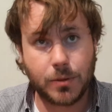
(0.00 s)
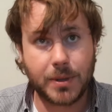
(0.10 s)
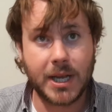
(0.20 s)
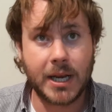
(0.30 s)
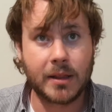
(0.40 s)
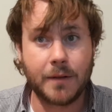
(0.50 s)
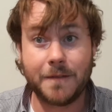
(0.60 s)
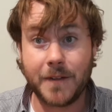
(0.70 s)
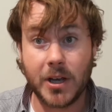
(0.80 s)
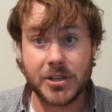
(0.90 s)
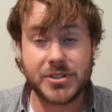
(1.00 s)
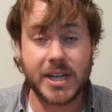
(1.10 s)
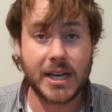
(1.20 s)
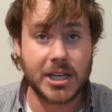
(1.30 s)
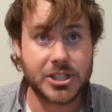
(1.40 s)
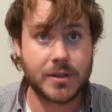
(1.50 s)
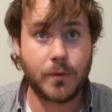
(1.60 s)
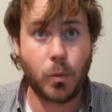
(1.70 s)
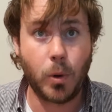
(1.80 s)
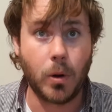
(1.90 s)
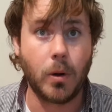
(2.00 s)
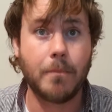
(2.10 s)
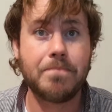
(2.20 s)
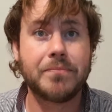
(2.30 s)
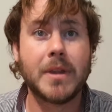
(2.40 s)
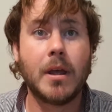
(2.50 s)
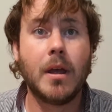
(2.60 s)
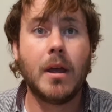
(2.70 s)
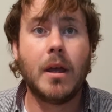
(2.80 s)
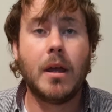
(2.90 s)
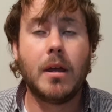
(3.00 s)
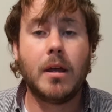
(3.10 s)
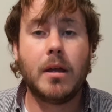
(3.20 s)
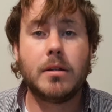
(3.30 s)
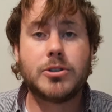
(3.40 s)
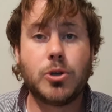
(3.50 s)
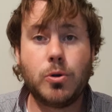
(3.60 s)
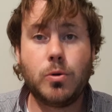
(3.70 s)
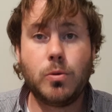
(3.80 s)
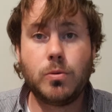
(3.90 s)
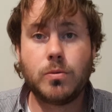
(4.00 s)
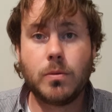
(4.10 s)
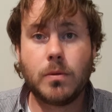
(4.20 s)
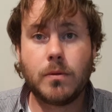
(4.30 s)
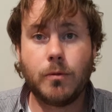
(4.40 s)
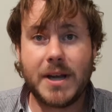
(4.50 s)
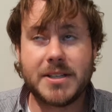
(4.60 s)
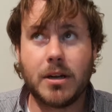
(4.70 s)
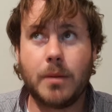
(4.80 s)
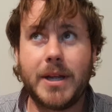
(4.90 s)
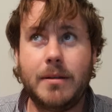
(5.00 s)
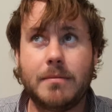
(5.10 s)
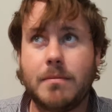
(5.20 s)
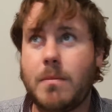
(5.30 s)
beginning the First English Civil War. To raise an army,